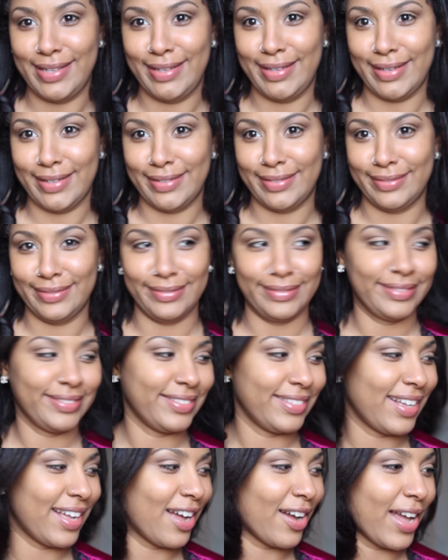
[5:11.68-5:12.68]

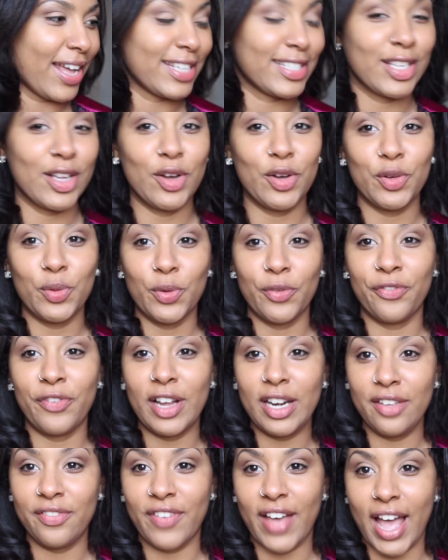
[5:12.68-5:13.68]
Yeah. Okay, so
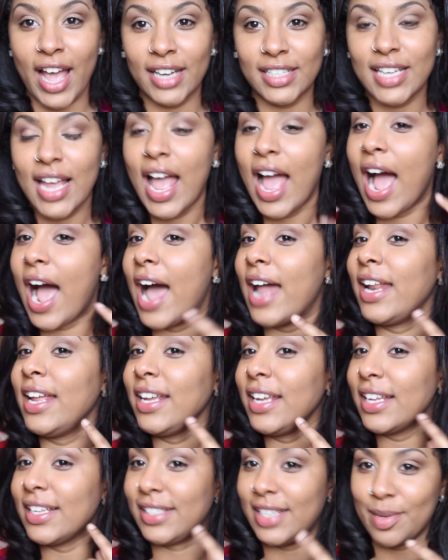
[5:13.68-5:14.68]
funny fact, I
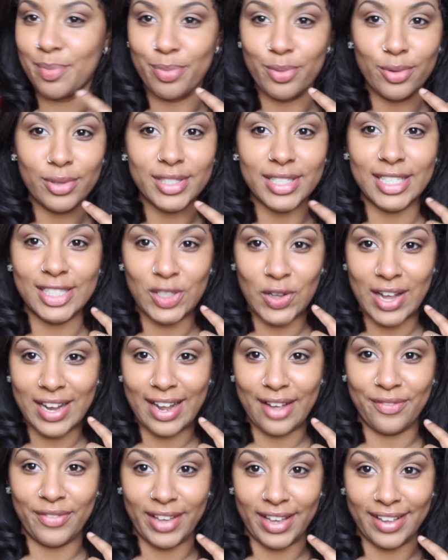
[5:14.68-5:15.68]
didn't get dimples until I
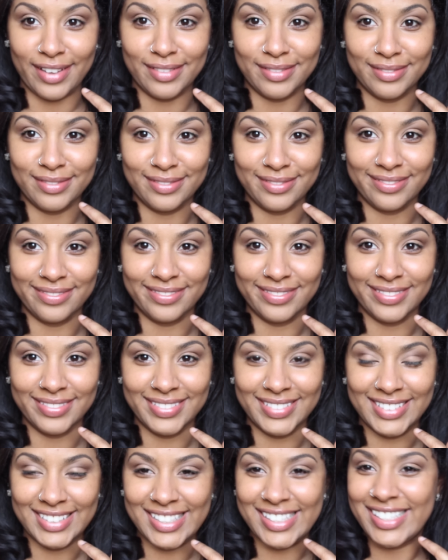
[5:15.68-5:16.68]
got fat.
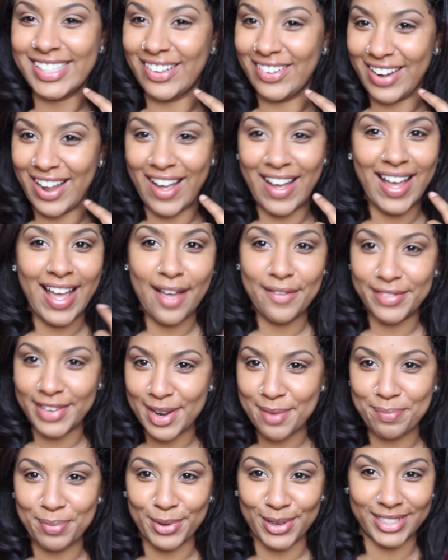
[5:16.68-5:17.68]
So now I have
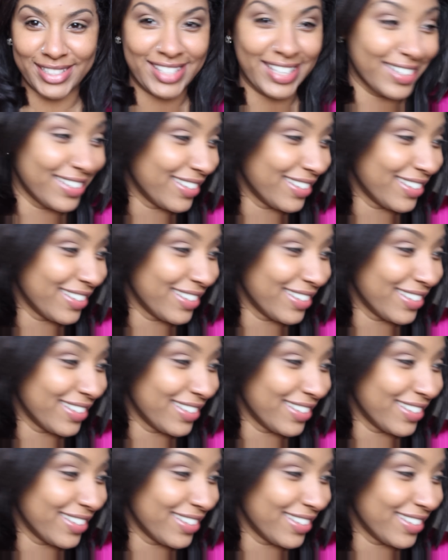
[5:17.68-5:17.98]
dimples.